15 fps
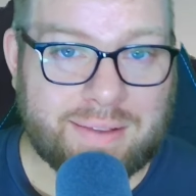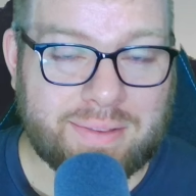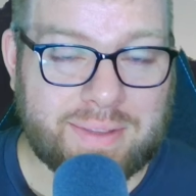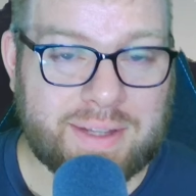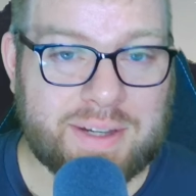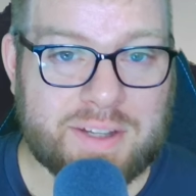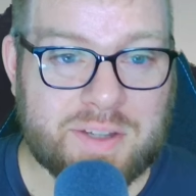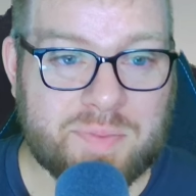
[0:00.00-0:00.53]

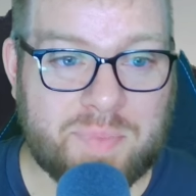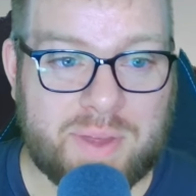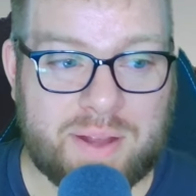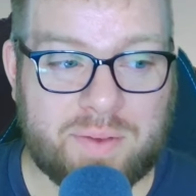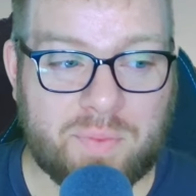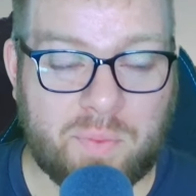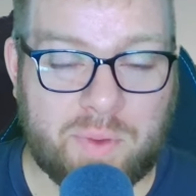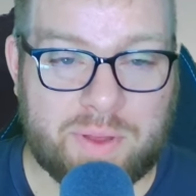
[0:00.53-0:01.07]
Linux
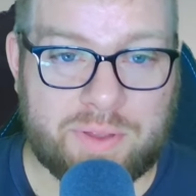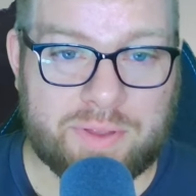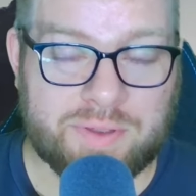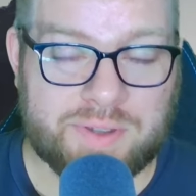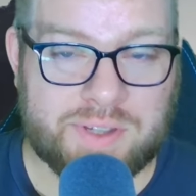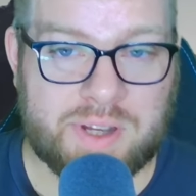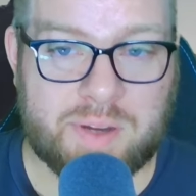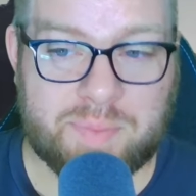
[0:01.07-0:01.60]
Mint with
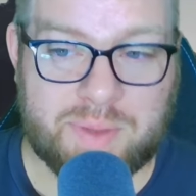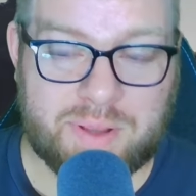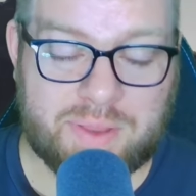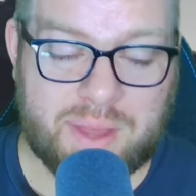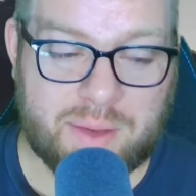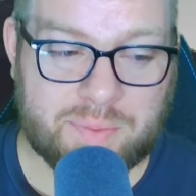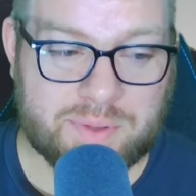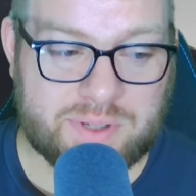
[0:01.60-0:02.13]
Cinnamon
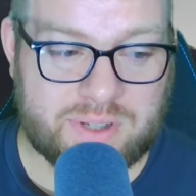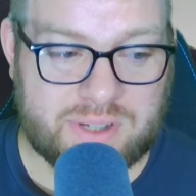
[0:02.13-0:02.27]
that was